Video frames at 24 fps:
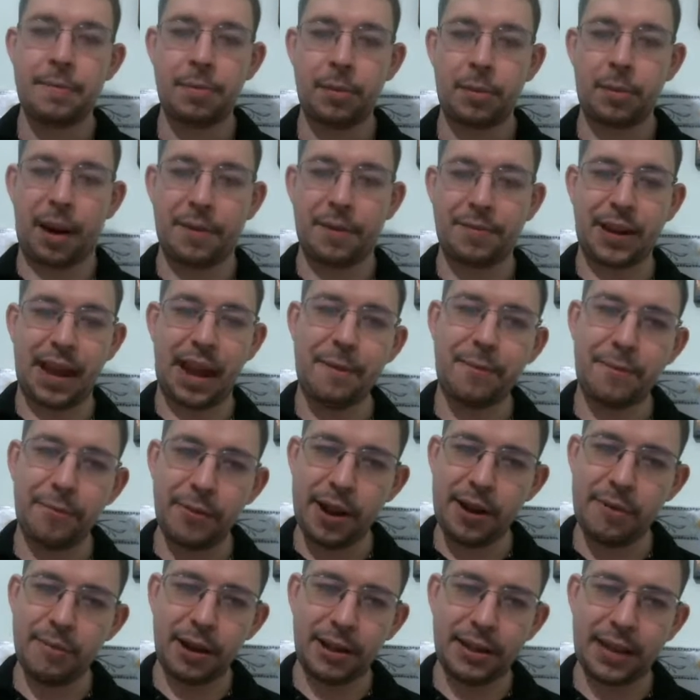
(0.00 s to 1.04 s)
But after
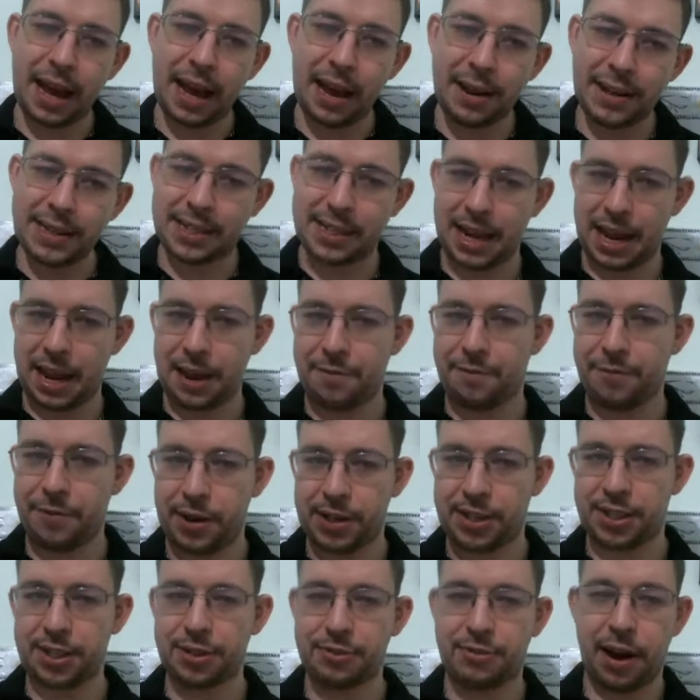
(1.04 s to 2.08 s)
f3, well, now this e3
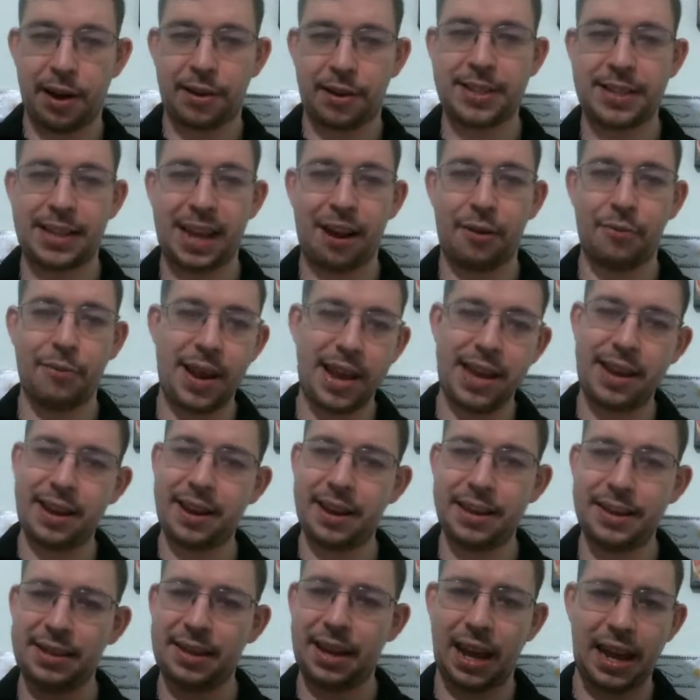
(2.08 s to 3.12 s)
square is now
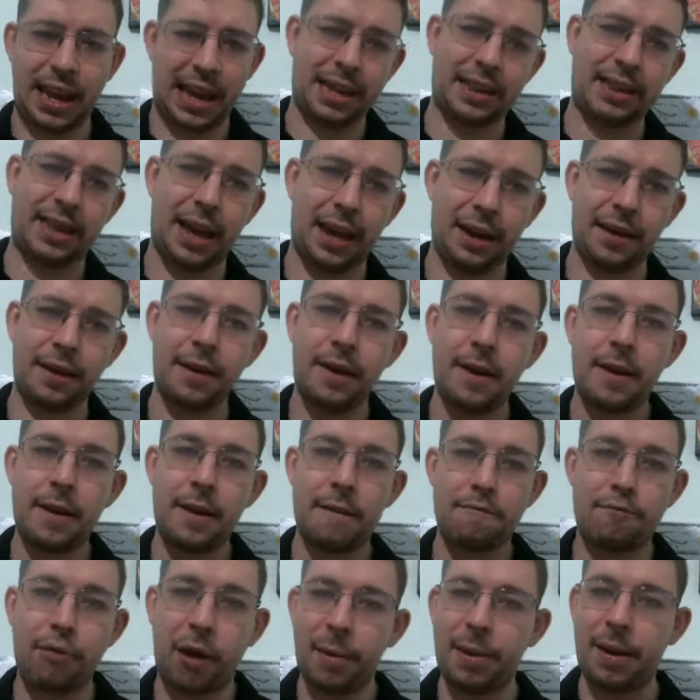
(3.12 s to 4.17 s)
weakened. I think that
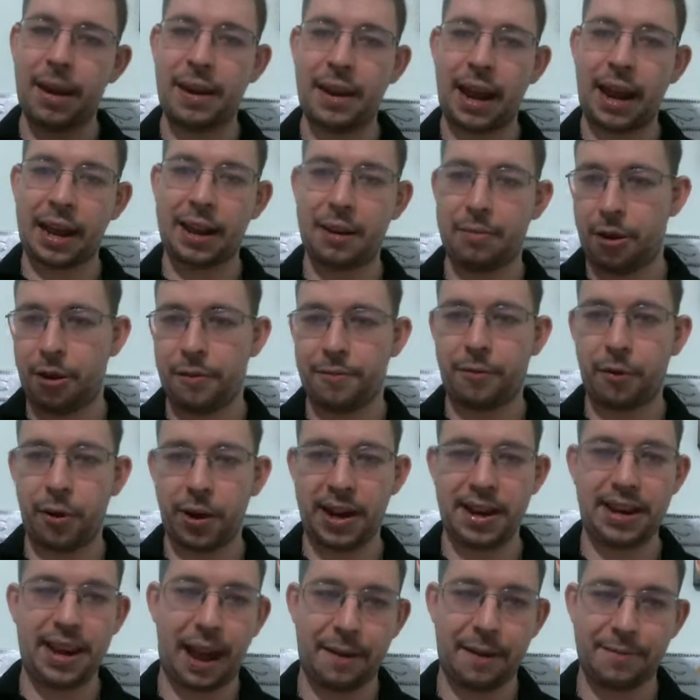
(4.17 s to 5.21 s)
probably Nakamura thought
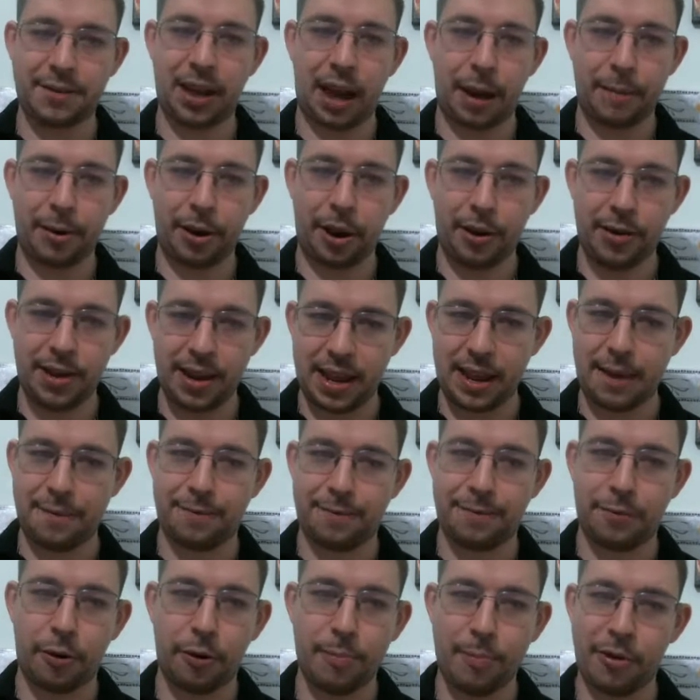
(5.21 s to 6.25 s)
he'd have time to go
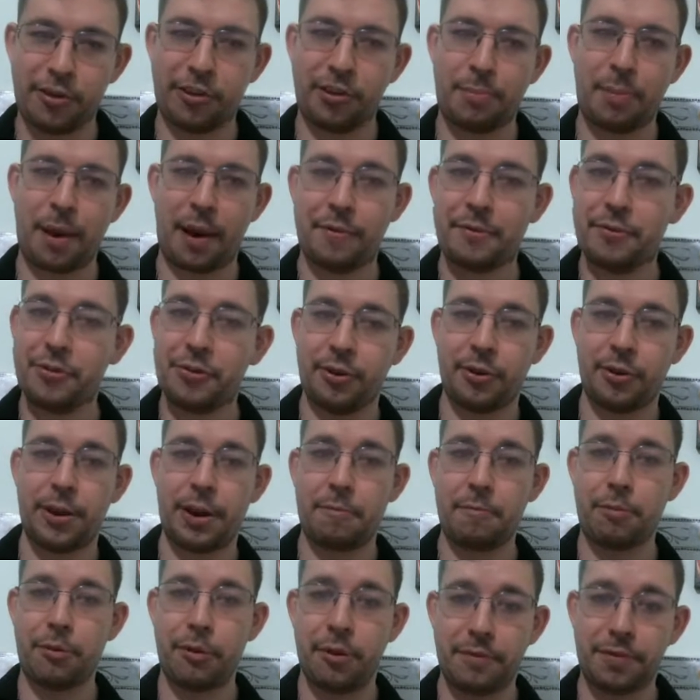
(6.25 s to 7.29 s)
e4, bishop f2 and
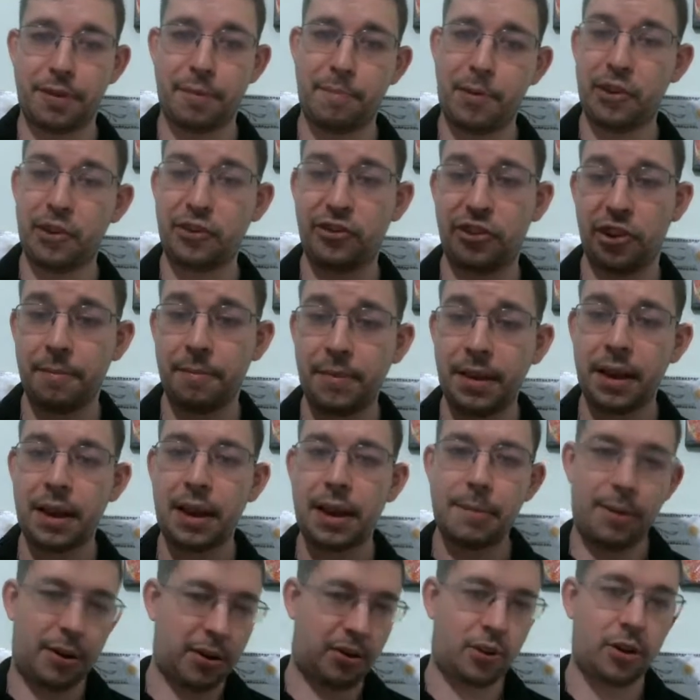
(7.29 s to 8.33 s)
improve the bishop,
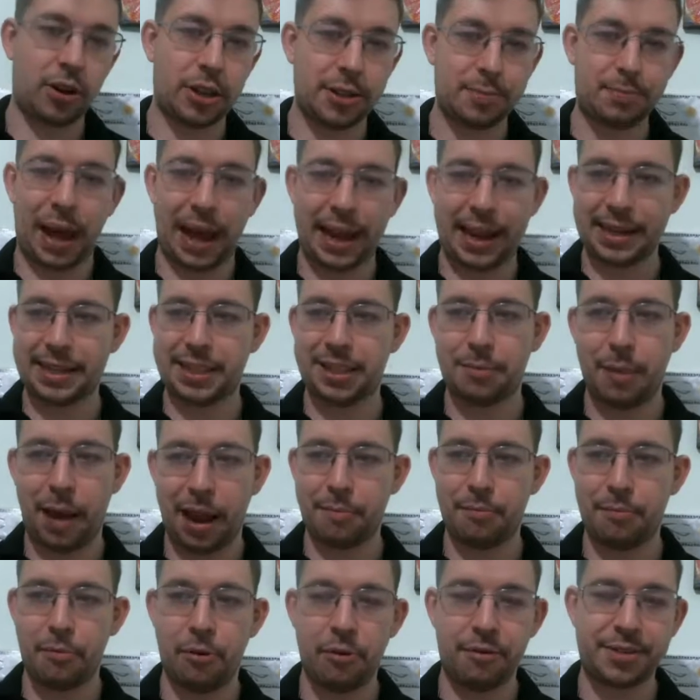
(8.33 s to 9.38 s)
but of course black gets to
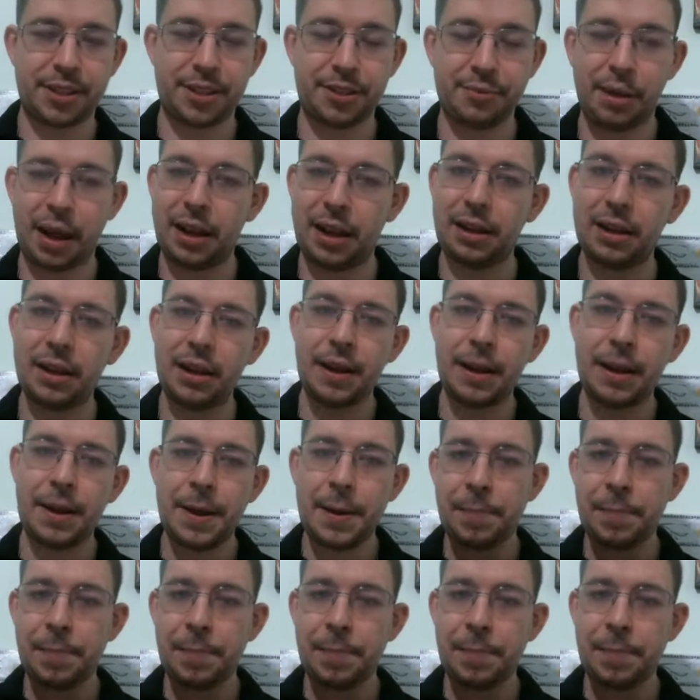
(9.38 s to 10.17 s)
make moves as well.